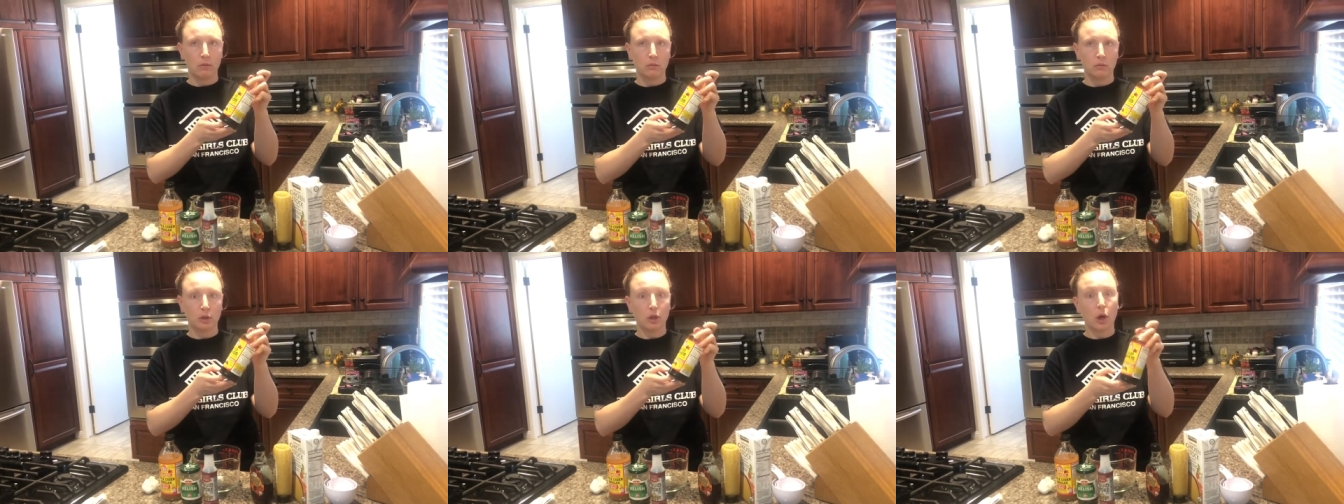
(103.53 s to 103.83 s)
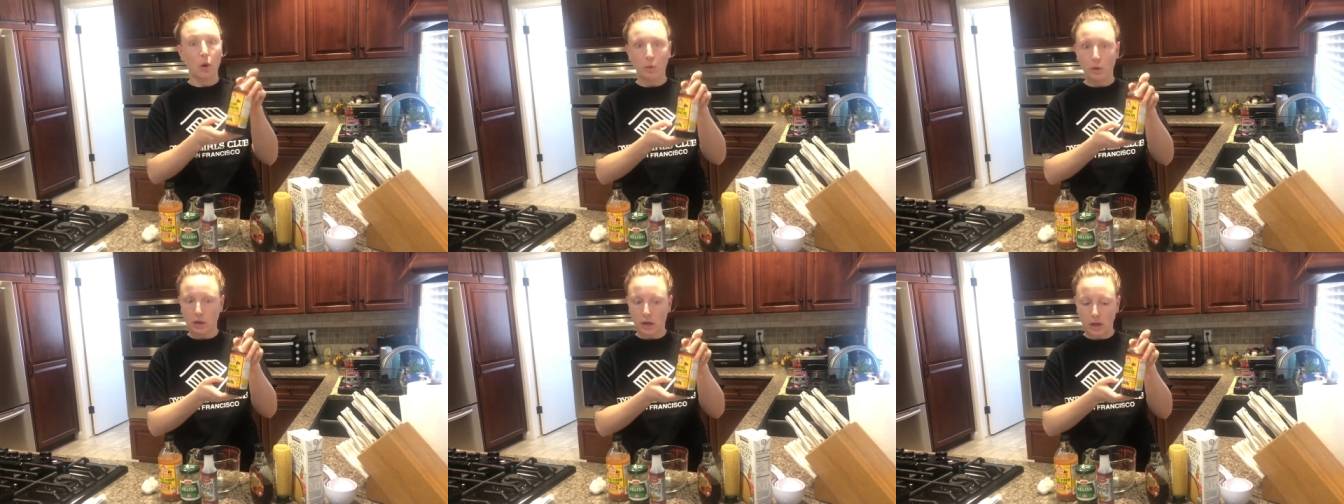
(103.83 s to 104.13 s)

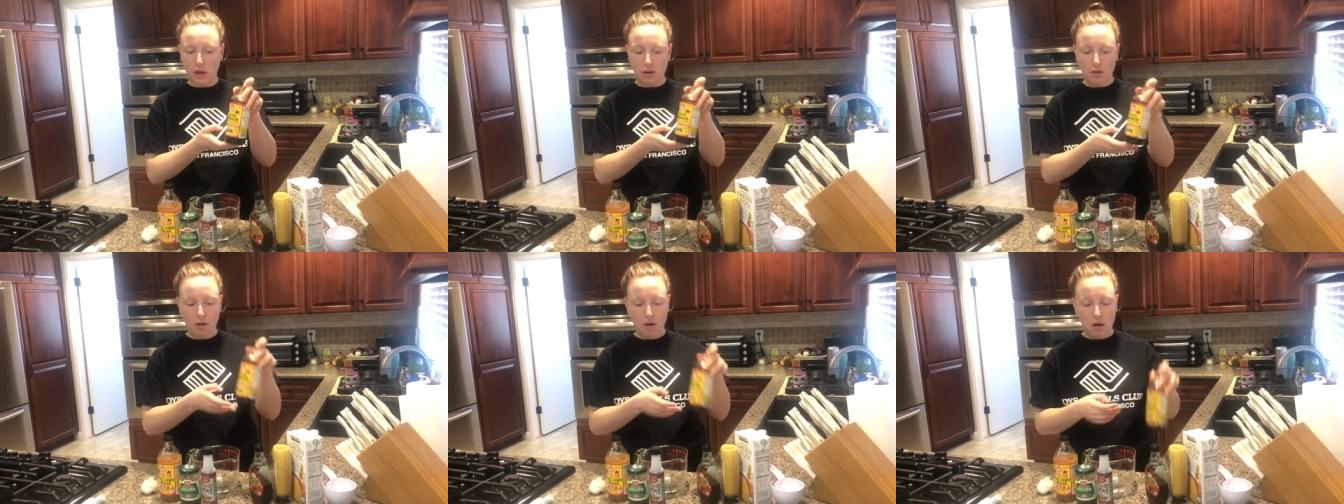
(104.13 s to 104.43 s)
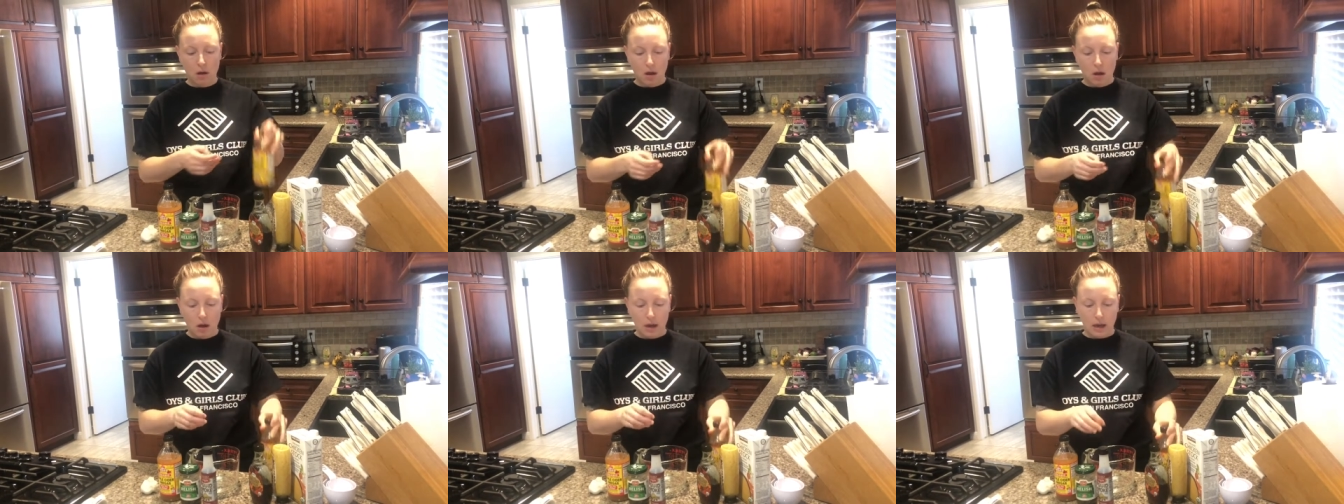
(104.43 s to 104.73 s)
coconut.
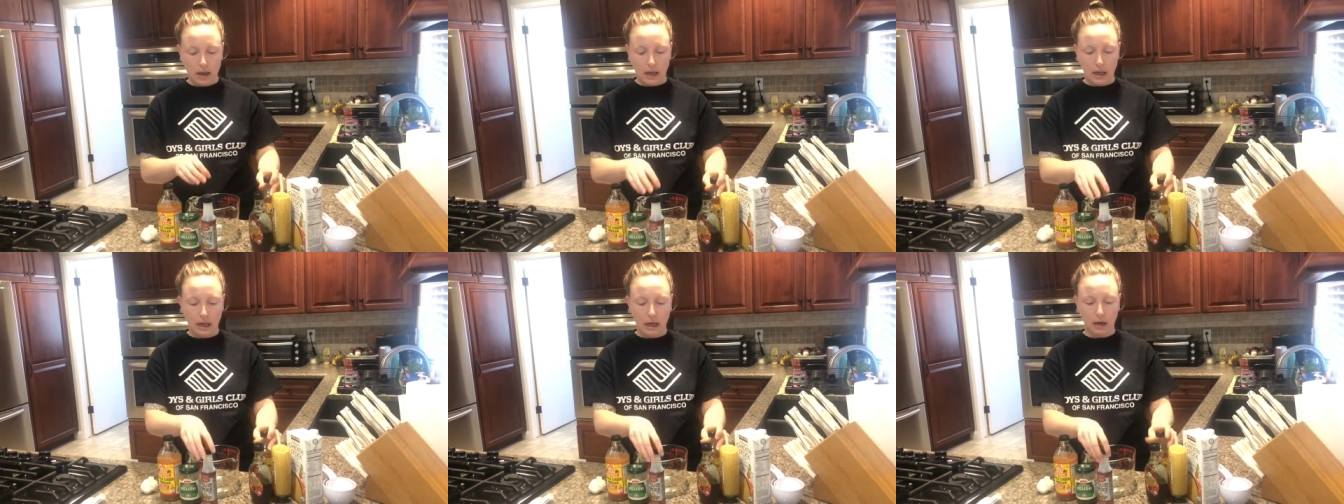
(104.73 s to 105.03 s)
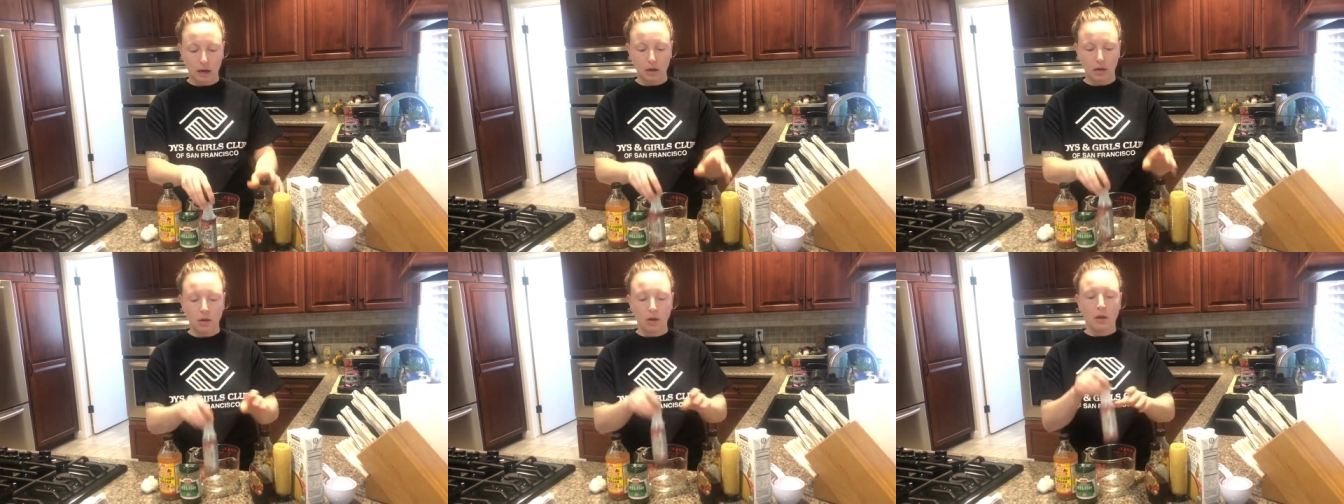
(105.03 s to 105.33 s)

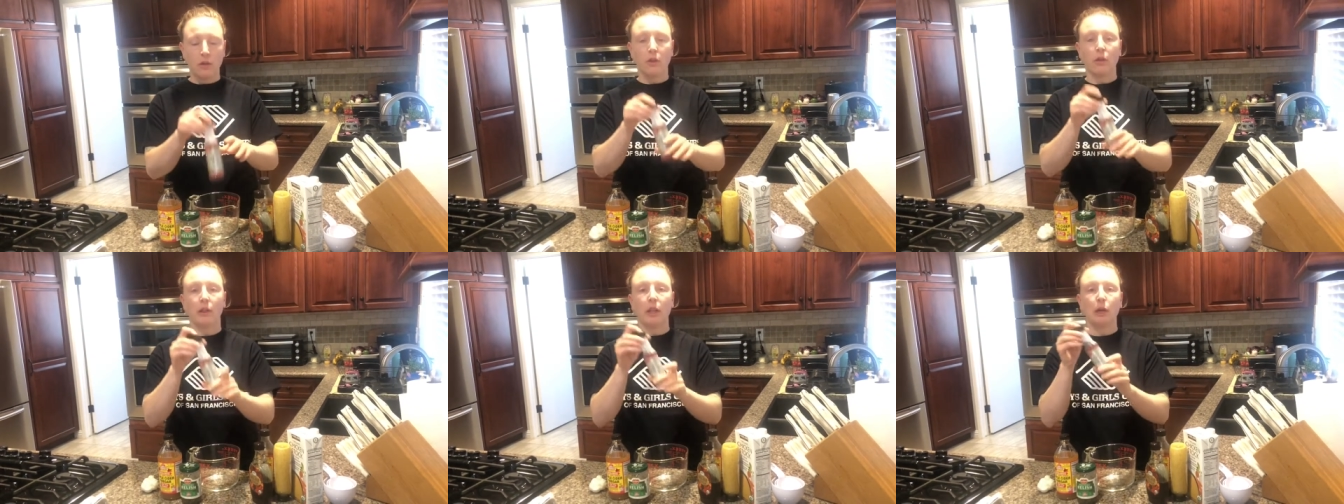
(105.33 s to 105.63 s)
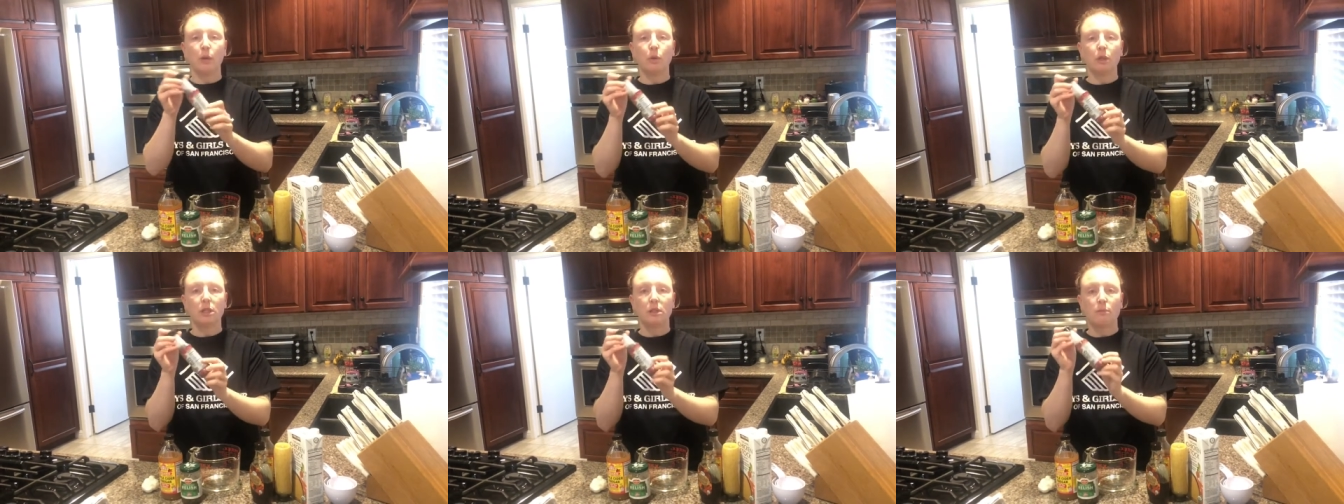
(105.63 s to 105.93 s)
And the
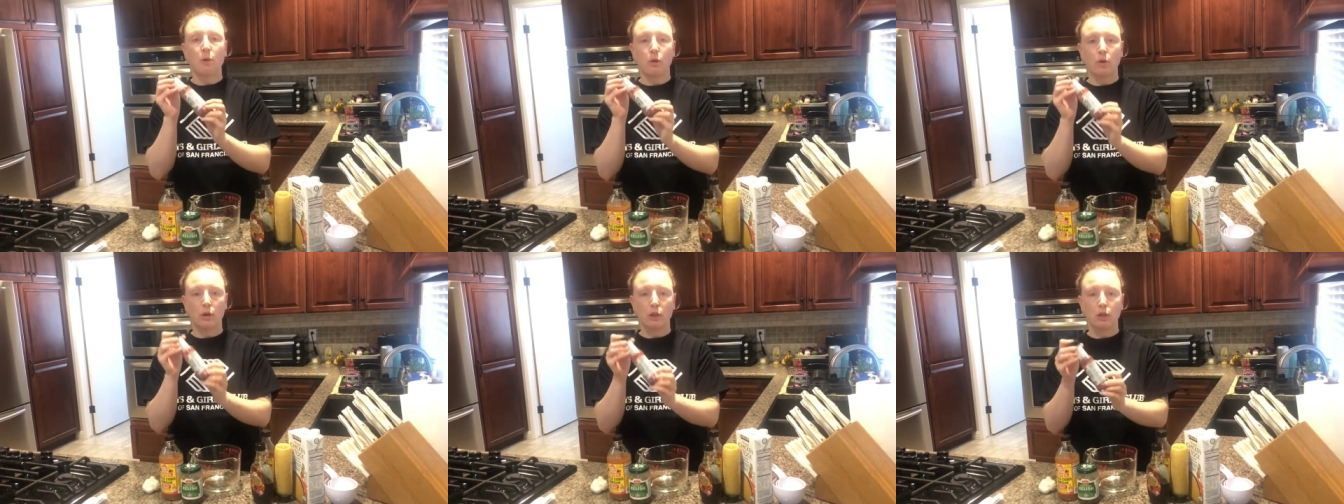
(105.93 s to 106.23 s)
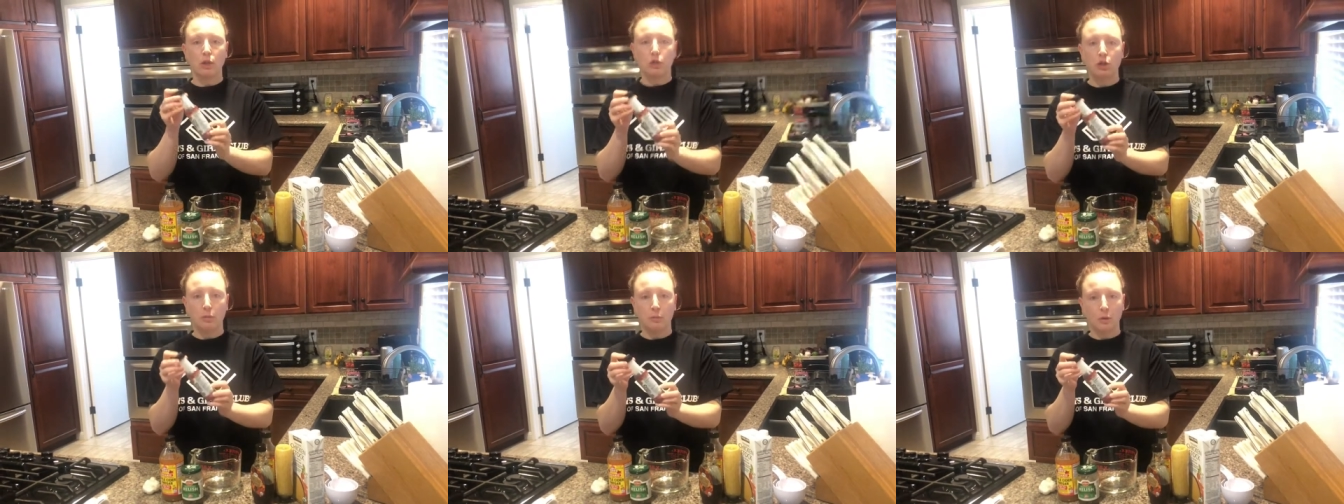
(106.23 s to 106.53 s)
liquid smoke is
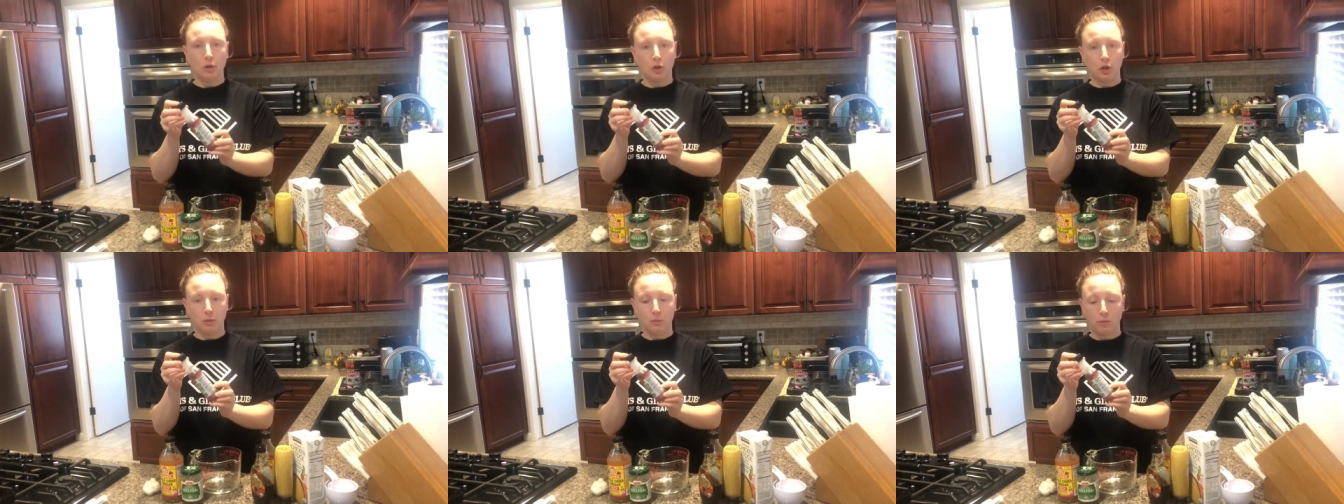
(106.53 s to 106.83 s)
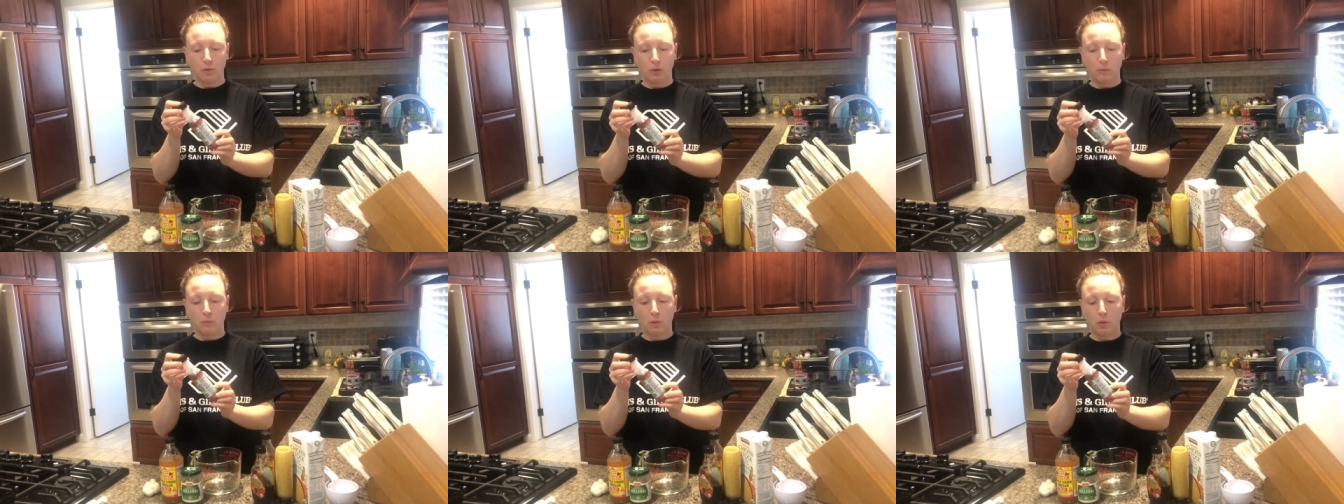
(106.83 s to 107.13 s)
super
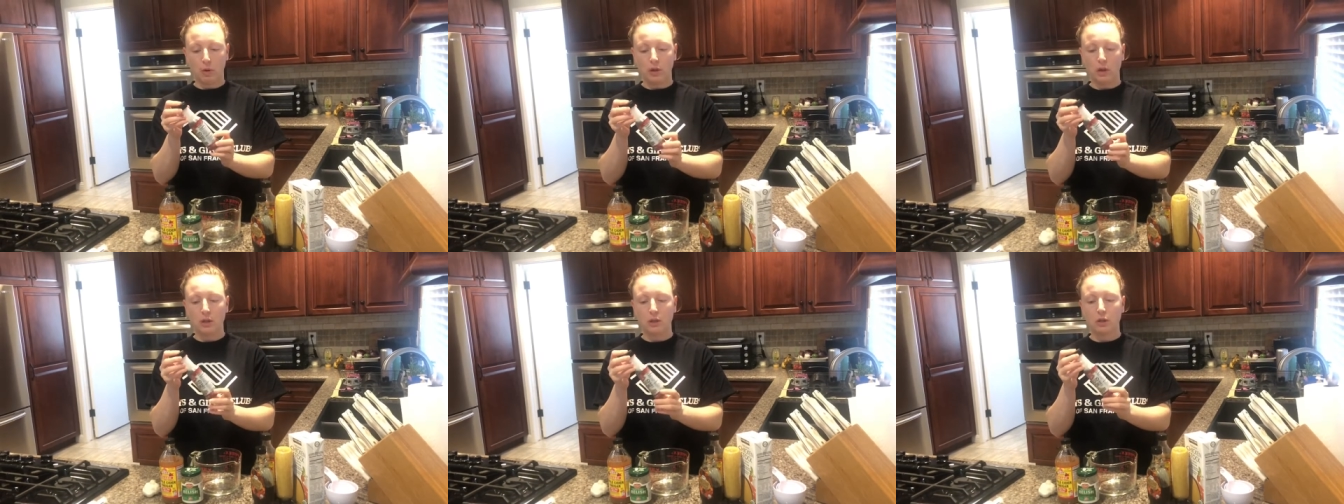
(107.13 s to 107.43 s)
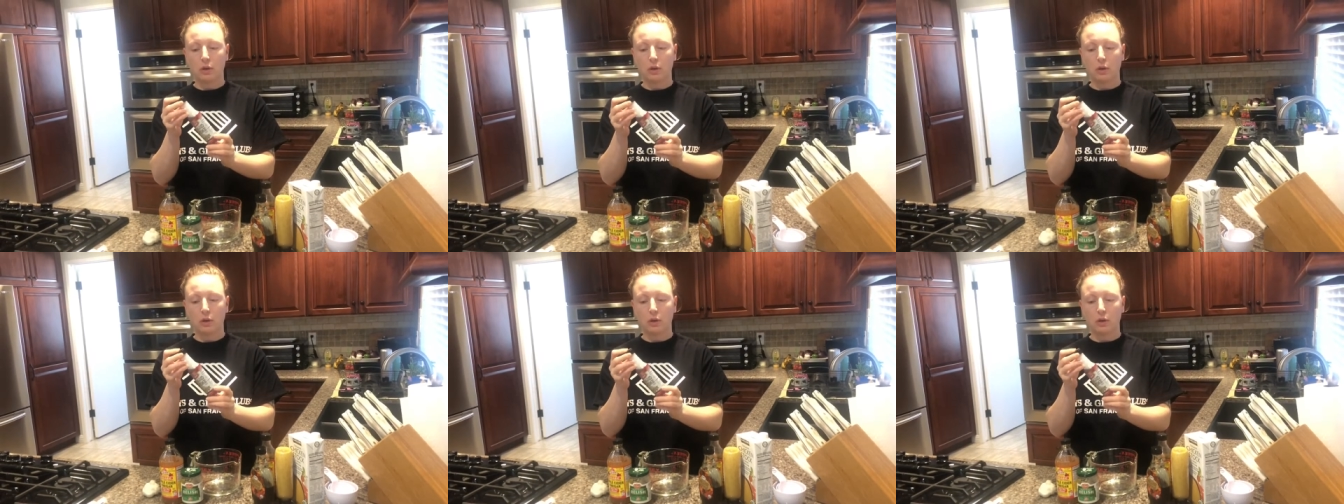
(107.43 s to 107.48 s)
duper important.